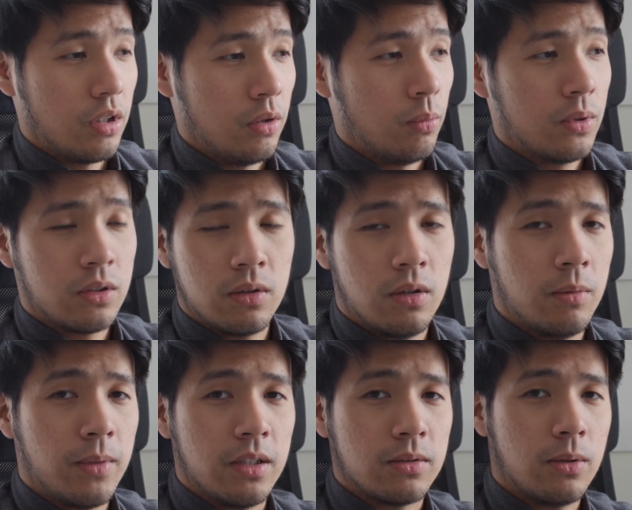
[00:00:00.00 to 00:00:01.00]
It wasn't
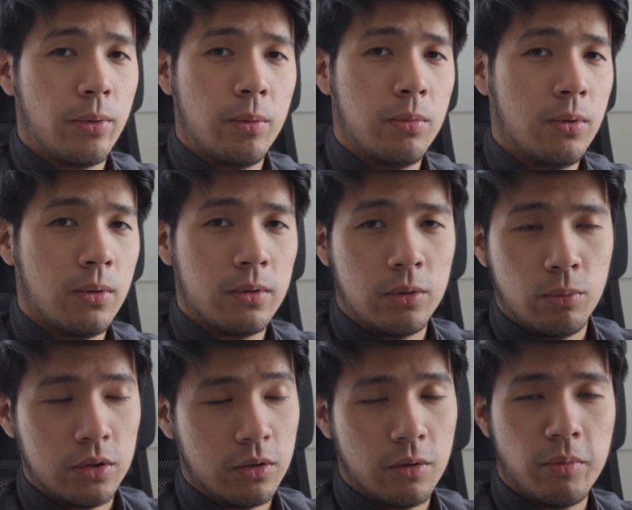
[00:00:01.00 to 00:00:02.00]
on my storyboard, it
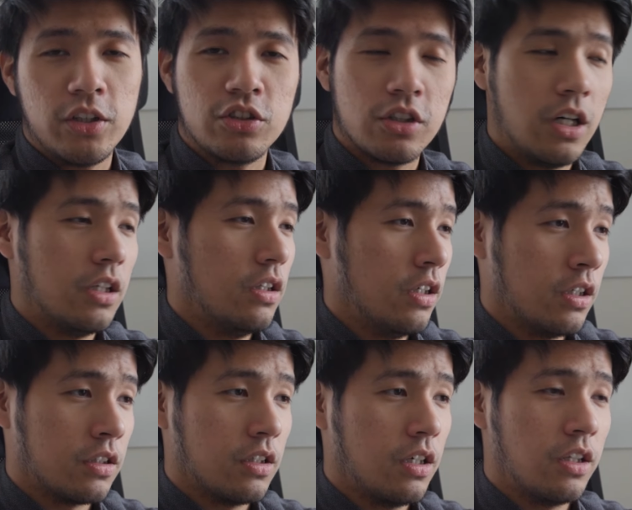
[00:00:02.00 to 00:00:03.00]
wasn't on my shot
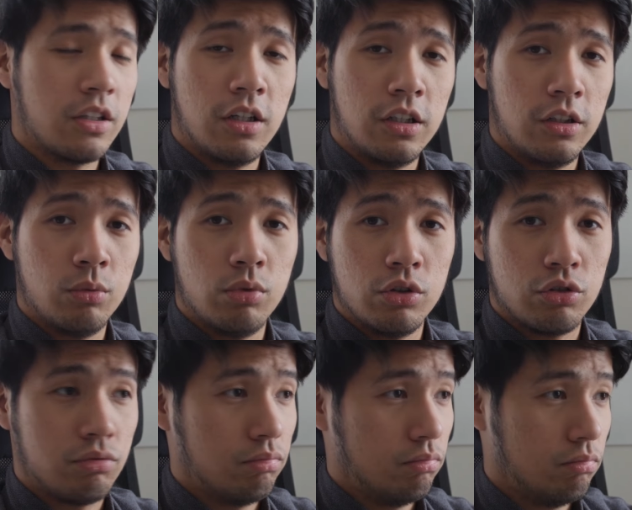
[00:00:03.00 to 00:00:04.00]
list. I thought it was